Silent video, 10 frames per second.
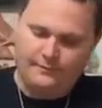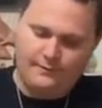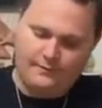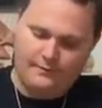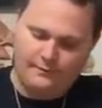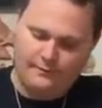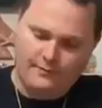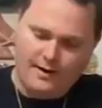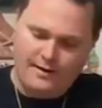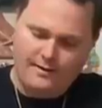
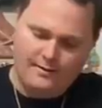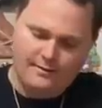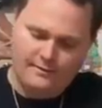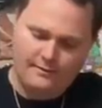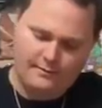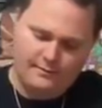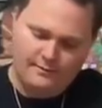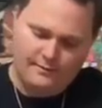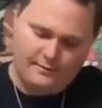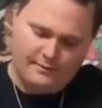Alright.
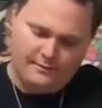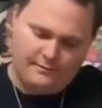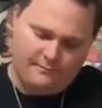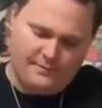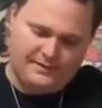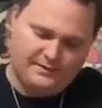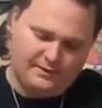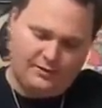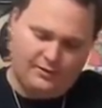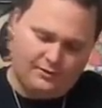Mix it
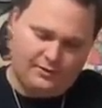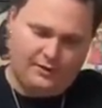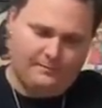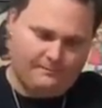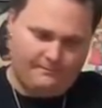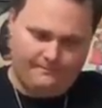on up.